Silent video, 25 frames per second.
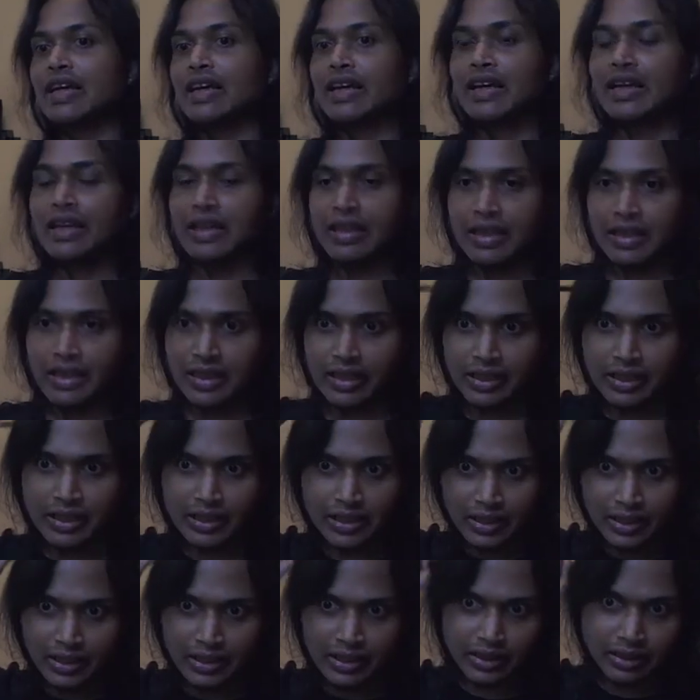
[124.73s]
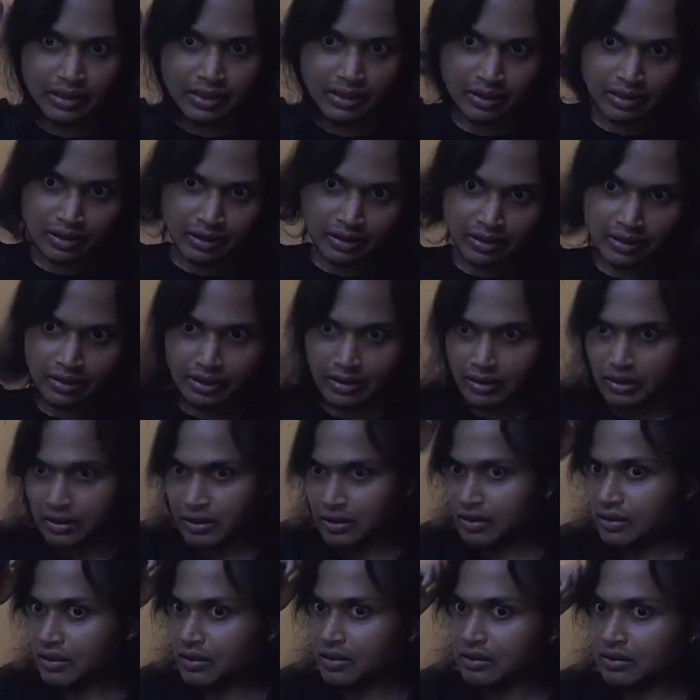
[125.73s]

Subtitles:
No one is speaking in this clip.